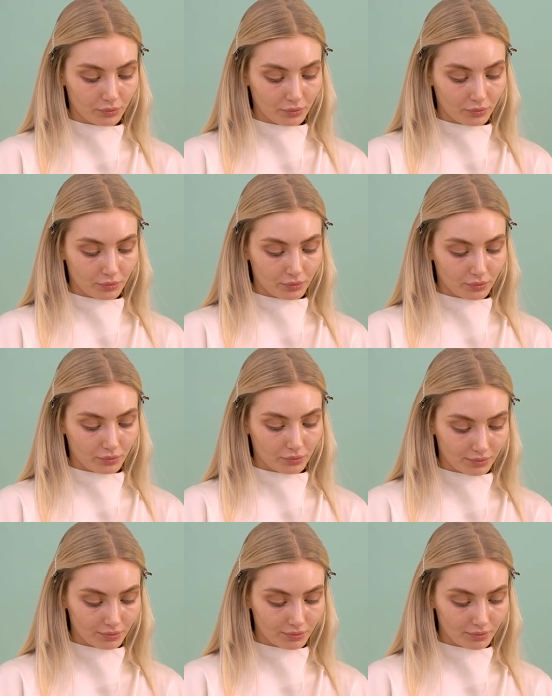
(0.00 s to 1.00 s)

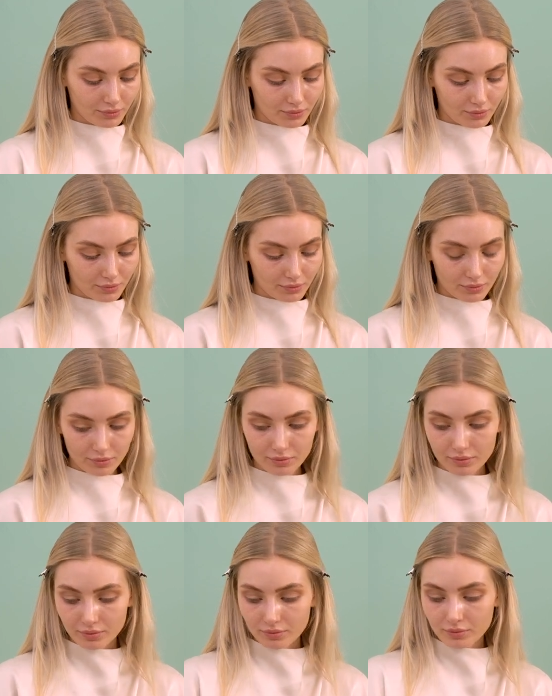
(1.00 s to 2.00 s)

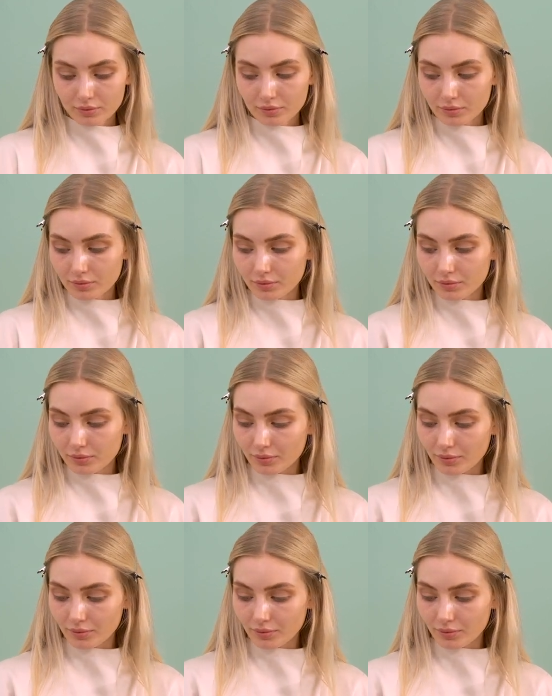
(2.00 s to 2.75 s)
(silence)